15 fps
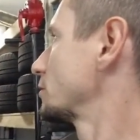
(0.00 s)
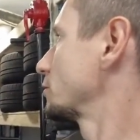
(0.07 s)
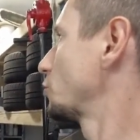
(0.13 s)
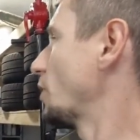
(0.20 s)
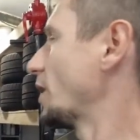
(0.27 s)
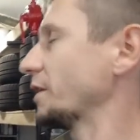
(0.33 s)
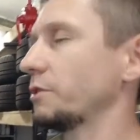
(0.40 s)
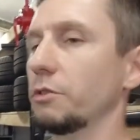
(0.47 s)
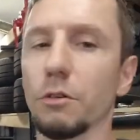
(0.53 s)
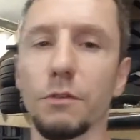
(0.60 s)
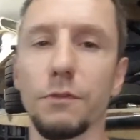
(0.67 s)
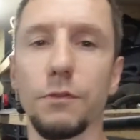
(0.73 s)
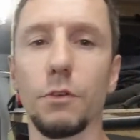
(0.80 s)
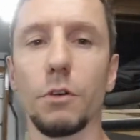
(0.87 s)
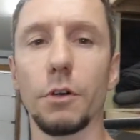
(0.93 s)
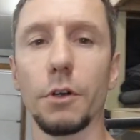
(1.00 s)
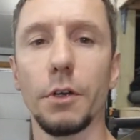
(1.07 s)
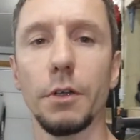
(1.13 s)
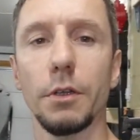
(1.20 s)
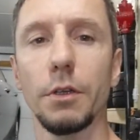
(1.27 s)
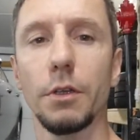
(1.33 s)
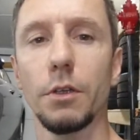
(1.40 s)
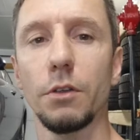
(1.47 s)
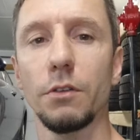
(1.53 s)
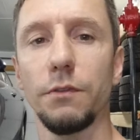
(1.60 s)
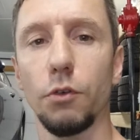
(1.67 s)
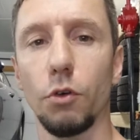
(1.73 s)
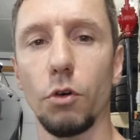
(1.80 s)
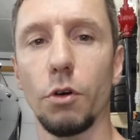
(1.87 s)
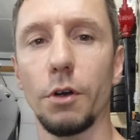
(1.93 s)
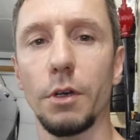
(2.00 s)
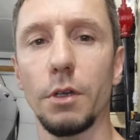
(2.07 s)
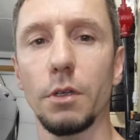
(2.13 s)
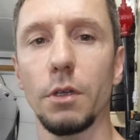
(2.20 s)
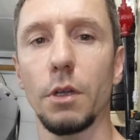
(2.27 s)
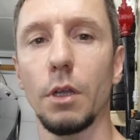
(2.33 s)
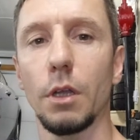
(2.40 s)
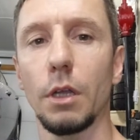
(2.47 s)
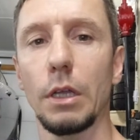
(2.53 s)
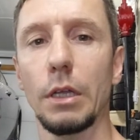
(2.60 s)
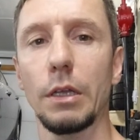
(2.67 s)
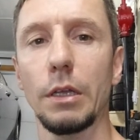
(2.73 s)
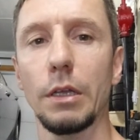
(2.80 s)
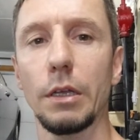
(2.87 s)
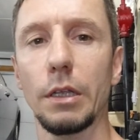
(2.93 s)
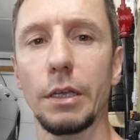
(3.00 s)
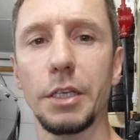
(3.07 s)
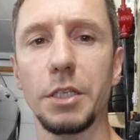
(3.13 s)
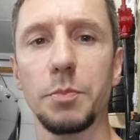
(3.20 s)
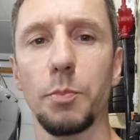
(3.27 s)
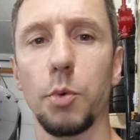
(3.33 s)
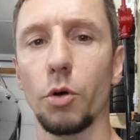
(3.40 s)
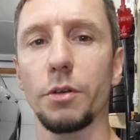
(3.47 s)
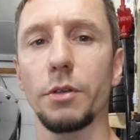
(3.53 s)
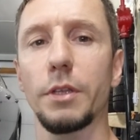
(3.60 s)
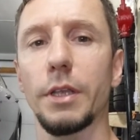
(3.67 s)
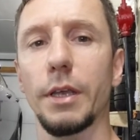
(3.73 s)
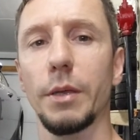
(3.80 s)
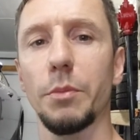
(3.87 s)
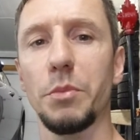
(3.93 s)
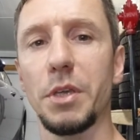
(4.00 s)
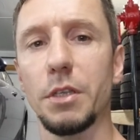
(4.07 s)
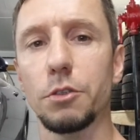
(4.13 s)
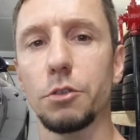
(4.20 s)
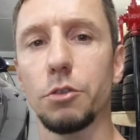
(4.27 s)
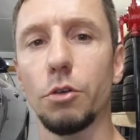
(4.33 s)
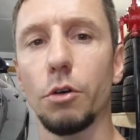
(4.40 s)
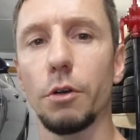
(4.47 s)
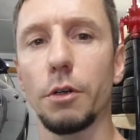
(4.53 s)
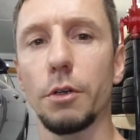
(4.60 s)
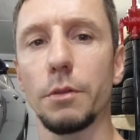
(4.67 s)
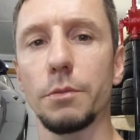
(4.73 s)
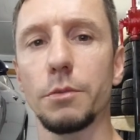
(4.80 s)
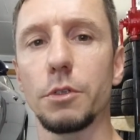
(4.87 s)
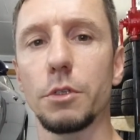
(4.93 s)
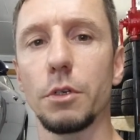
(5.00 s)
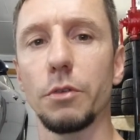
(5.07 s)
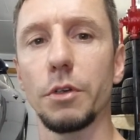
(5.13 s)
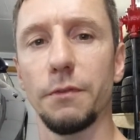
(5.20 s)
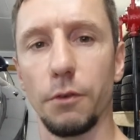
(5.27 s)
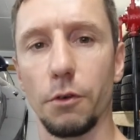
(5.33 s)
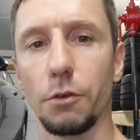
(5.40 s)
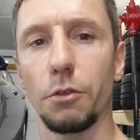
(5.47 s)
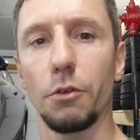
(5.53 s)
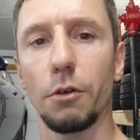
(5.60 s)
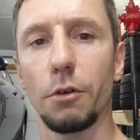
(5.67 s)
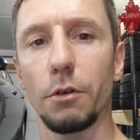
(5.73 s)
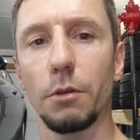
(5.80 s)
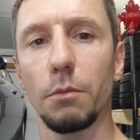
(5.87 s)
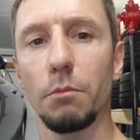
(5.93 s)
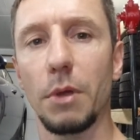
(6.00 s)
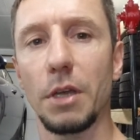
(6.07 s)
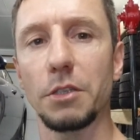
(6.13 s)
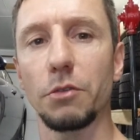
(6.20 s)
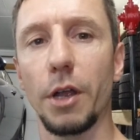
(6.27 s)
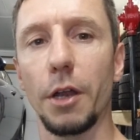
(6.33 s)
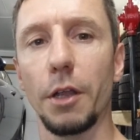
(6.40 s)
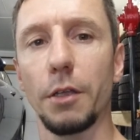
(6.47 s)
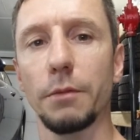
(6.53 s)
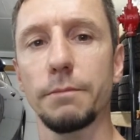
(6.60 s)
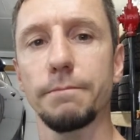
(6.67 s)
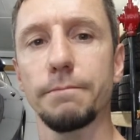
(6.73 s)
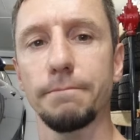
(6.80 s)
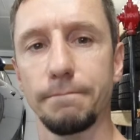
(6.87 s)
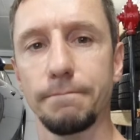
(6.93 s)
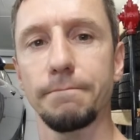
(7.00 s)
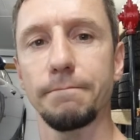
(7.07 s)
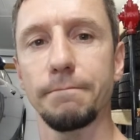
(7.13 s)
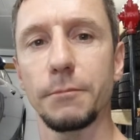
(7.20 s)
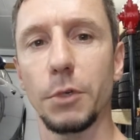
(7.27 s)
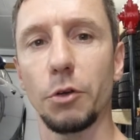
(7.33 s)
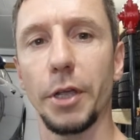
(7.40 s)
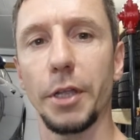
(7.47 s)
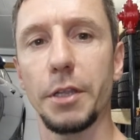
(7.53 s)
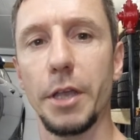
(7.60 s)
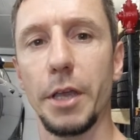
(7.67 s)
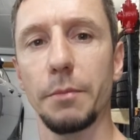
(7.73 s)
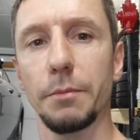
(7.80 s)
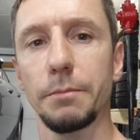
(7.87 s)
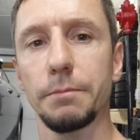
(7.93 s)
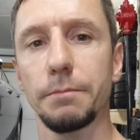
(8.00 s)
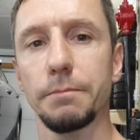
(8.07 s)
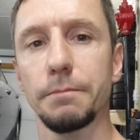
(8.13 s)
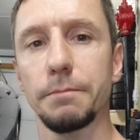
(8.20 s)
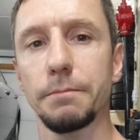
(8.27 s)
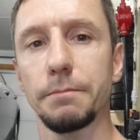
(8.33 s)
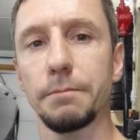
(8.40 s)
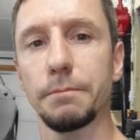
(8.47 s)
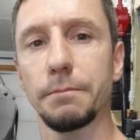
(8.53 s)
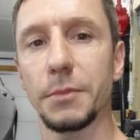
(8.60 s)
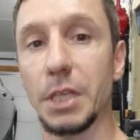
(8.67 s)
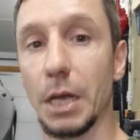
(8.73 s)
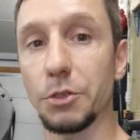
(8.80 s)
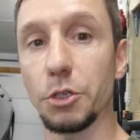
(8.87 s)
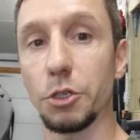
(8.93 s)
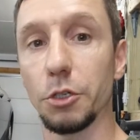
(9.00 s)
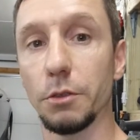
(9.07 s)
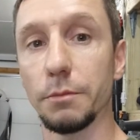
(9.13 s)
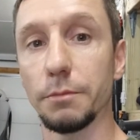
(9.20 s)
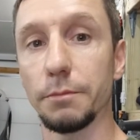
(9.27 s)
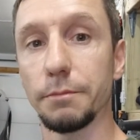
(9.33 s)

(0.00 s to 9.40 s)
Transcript: Quattro for four. And I guess Porte means door. So a four-door Maserati. Great name. Sounds good.